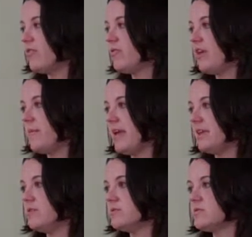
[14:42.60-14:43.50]
may
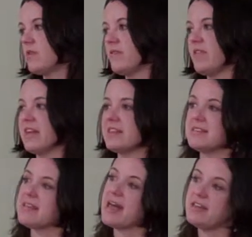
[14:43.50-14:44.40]
use sort of like the
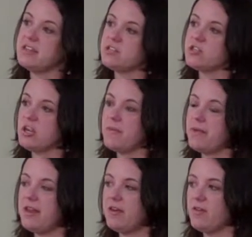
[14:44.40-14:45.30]
silent
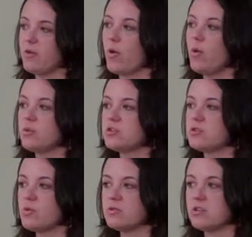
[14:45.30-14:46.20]
treatment or the cold
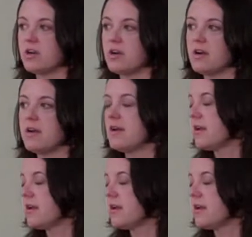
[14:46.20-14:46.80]
shoulder.